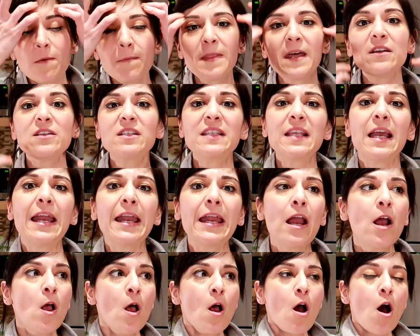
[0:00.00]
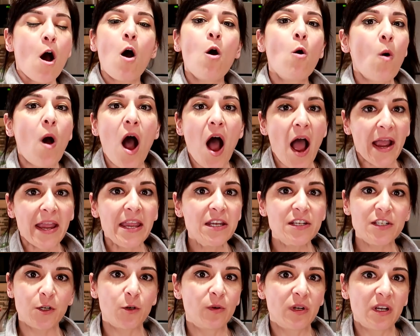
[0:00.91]
they'll say oh i
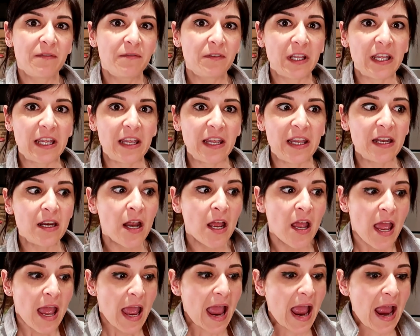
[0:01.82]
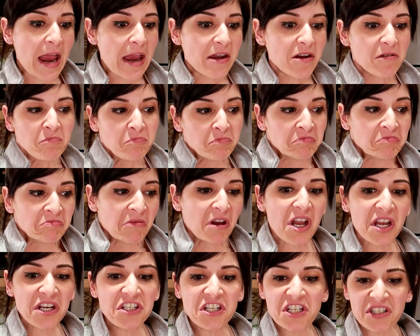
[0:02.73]
intuitively eat and
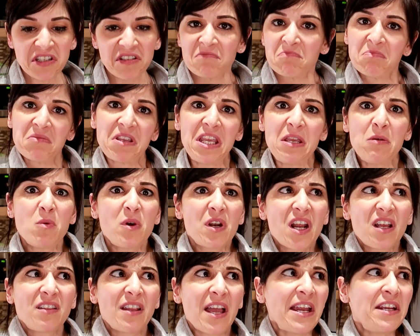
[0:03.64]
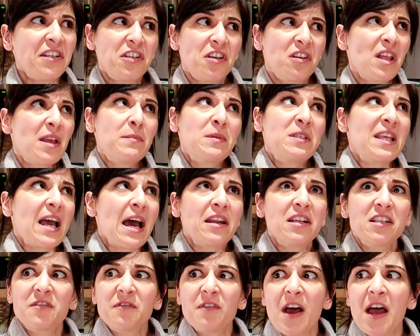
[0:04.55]
i just eat what i like till i'm
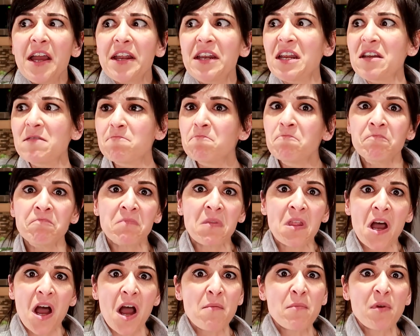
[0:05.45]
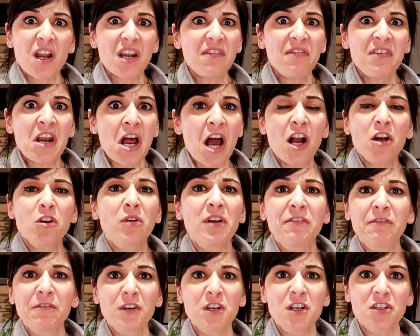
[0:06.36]
satisfied and i'm not even
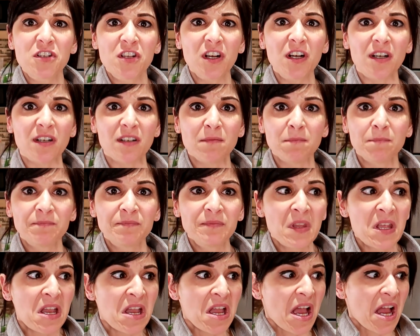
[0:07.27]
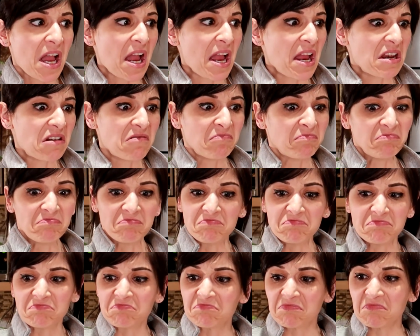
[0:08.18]
hungry for dessert and
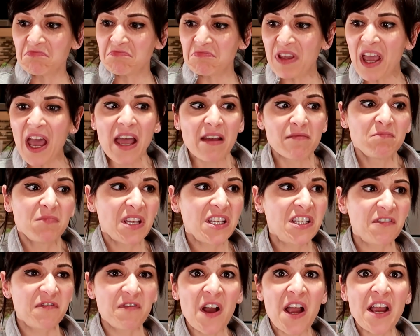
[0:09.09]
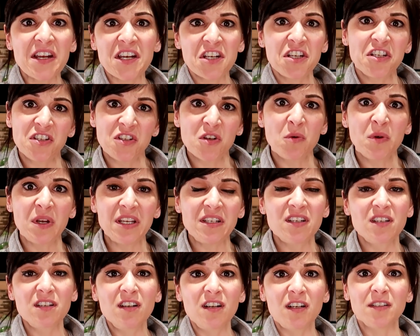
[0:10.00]
yeah it's fine i just don't eat
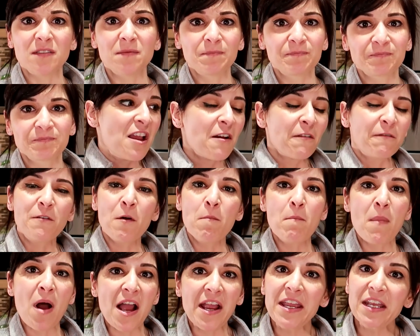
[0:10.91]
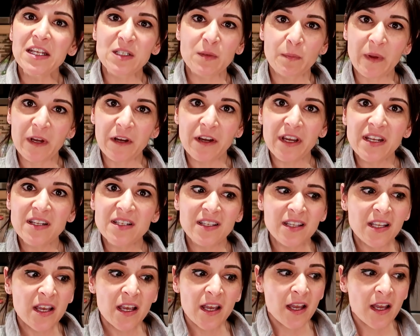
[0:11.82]
dessert from my experience,
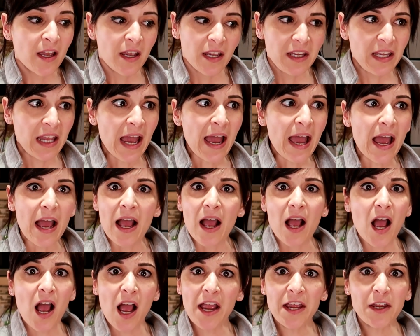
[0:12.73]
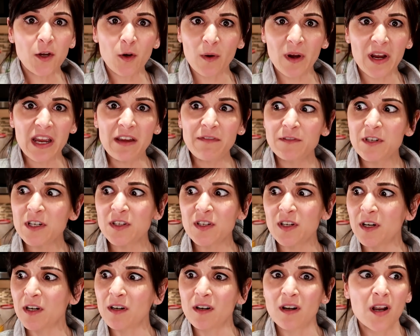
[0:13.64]
yeah, I crave
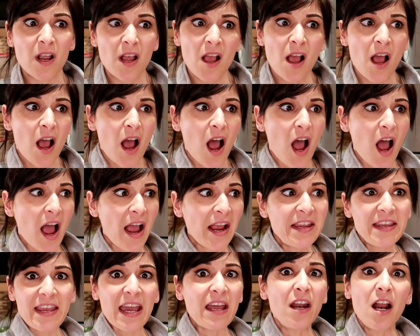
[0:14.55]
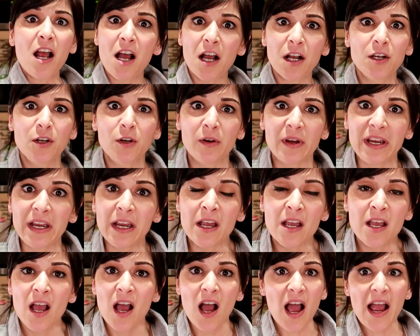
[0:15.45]
dessert. I get
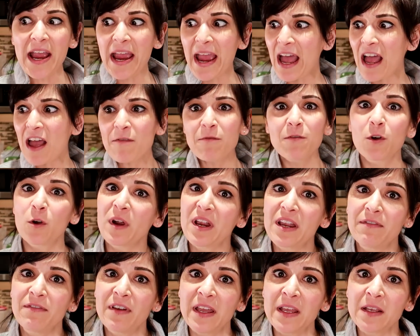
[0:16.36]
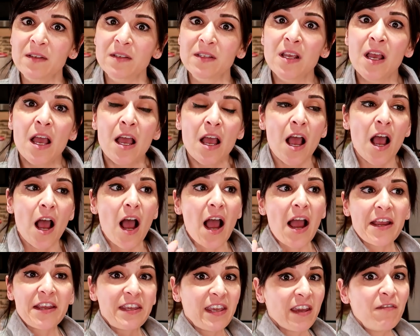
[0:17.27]
hungry. I have cravings.
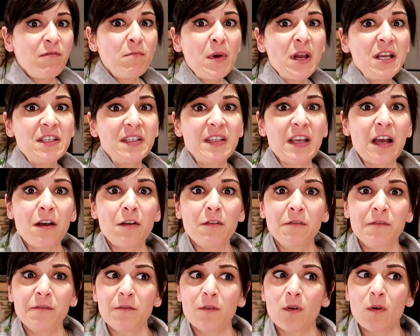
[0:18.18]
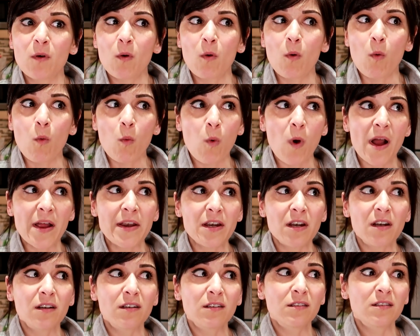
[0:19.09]
I give myself
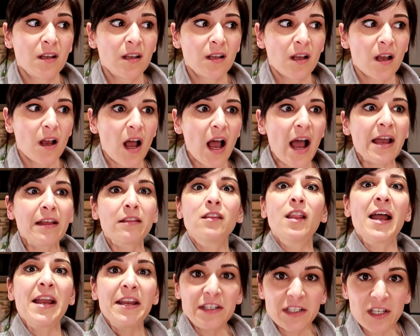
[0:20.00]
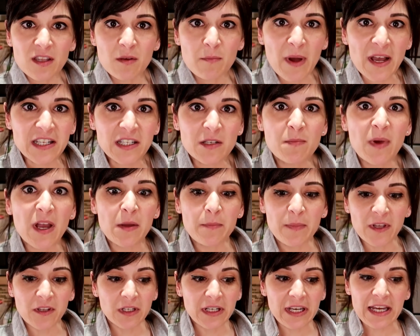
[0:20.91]
what I like to the best of my
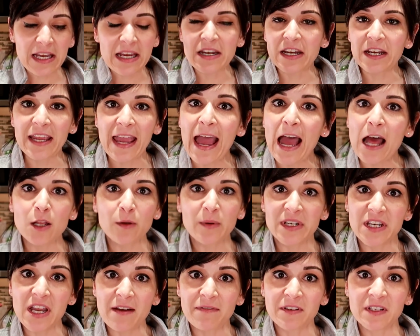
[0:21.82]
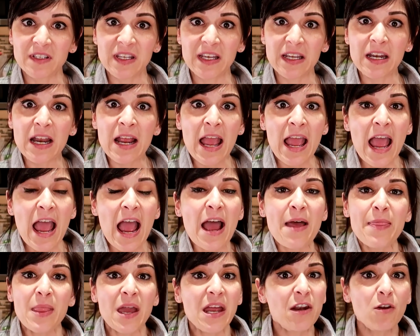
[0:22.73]
ability in a calorie deficit,
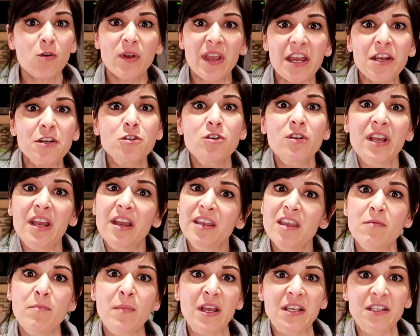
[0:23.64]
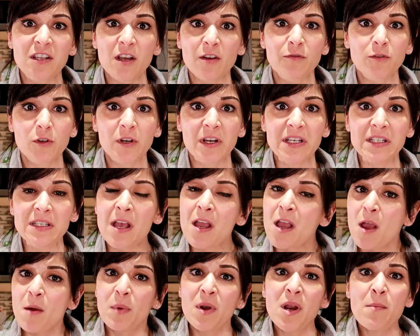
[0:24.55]
and then occasionally I give myself treats.
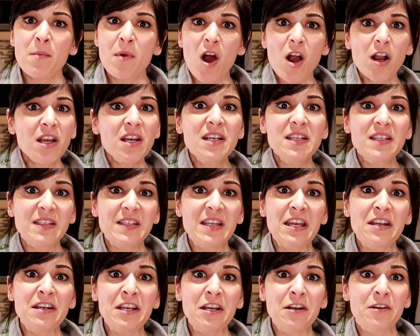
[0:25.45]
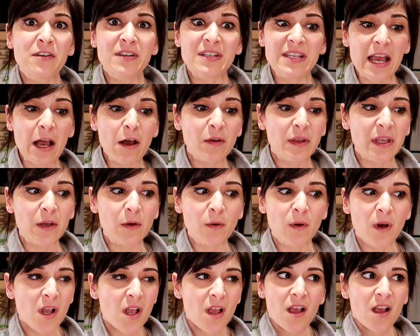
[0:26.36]
But I'm not gonna stand here and tell
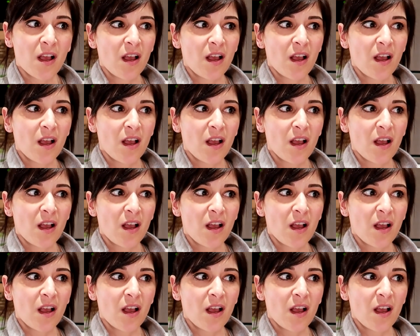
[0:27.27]
you